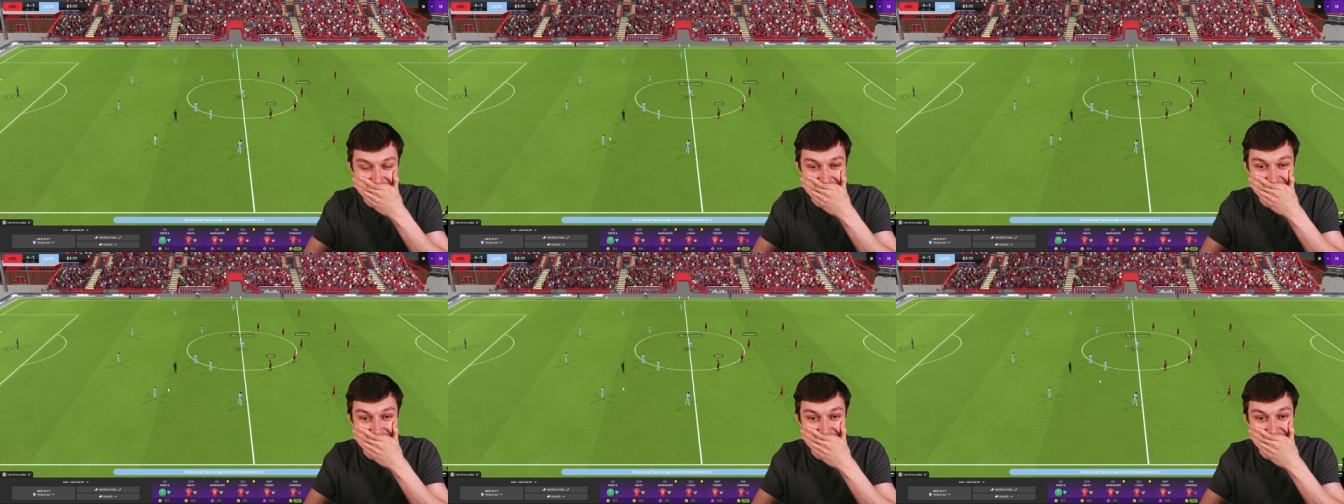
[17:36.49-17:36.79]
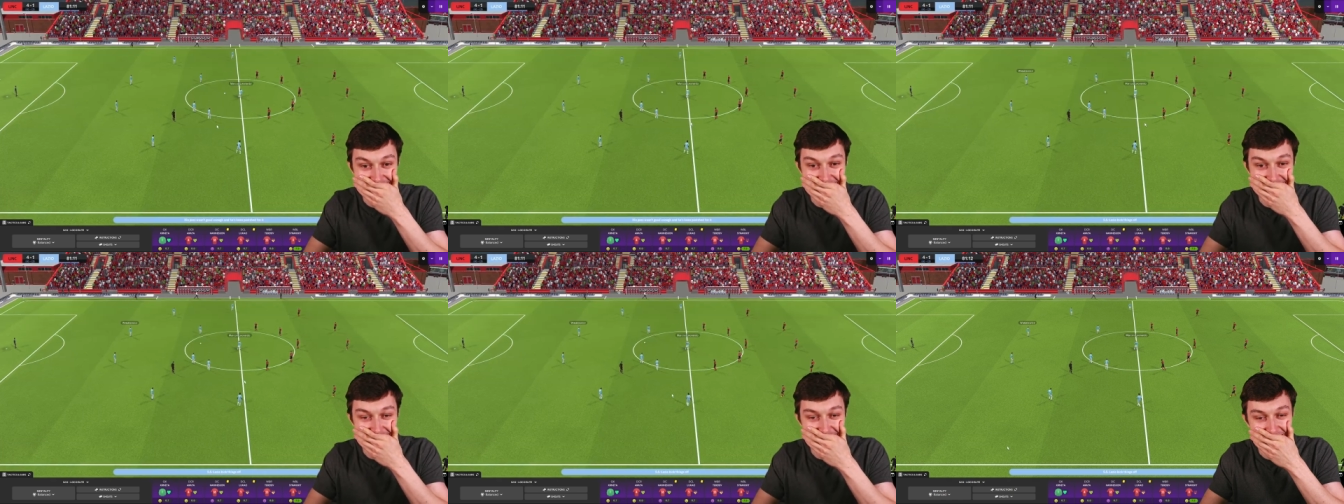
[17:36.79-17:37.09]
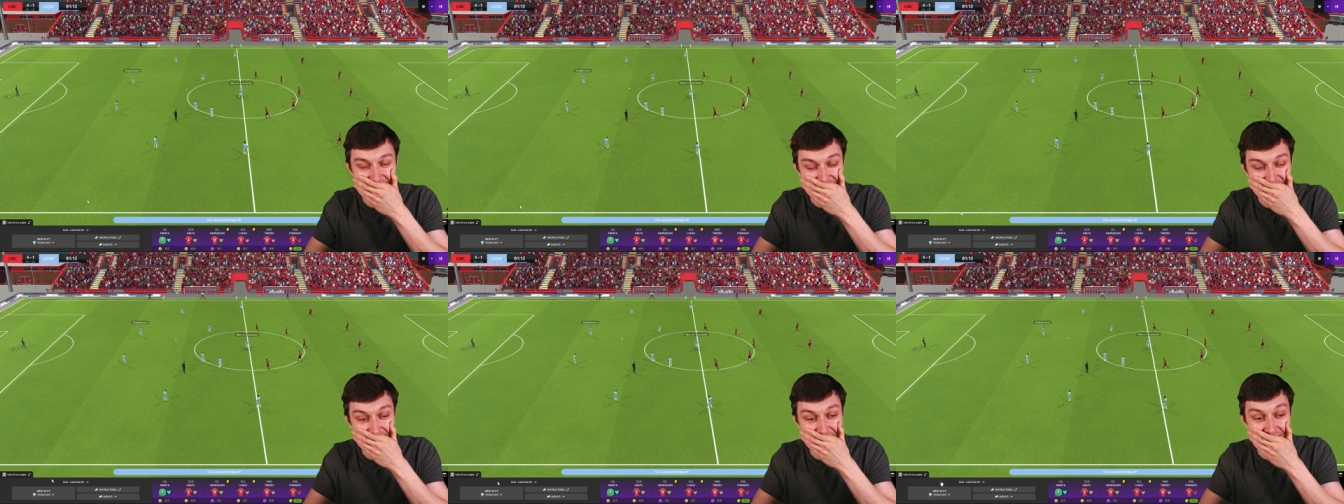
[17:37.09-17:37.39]
I th-
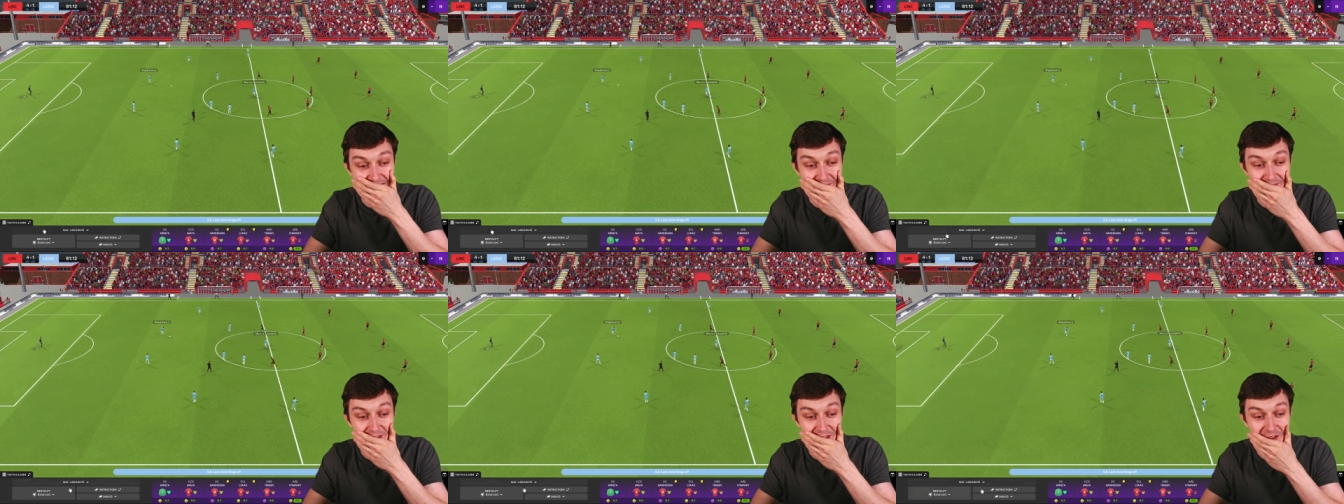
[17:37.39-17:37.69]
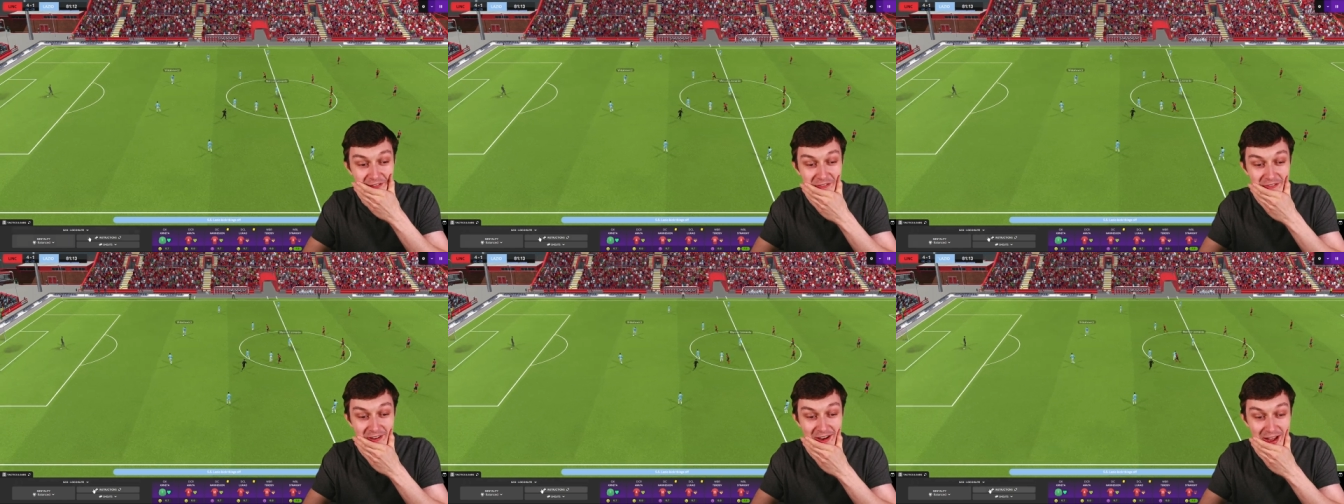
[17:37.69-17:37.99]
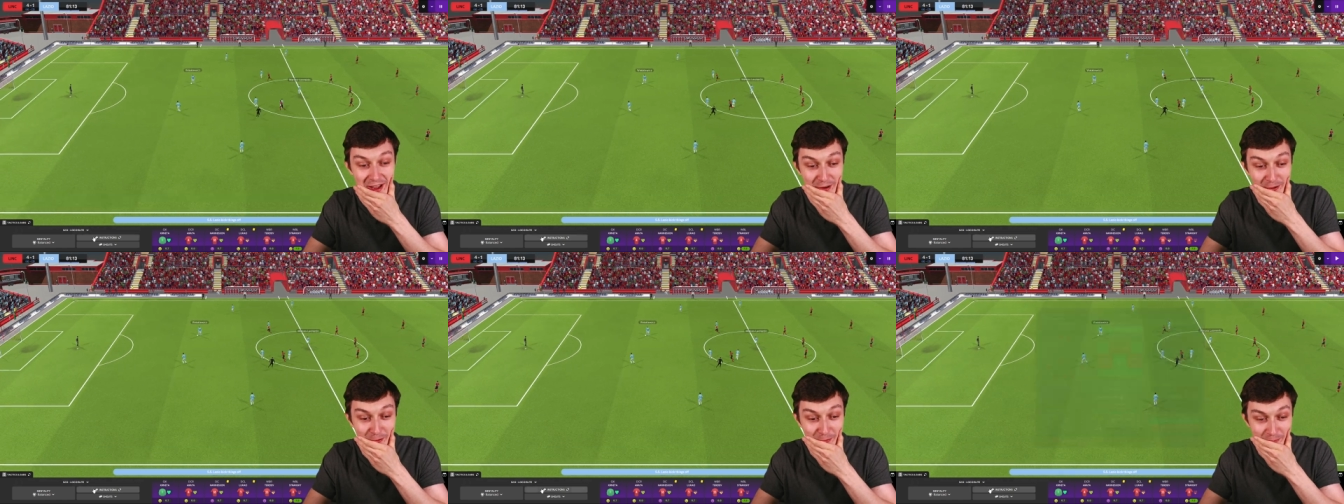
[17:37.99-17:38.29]
think there's a
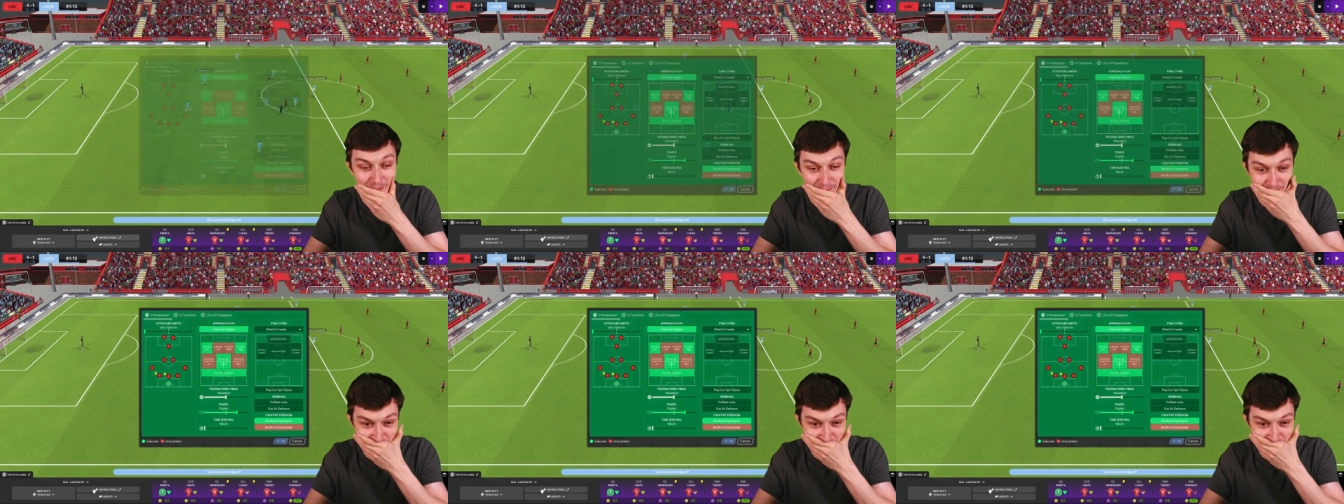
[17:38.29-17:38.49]
final.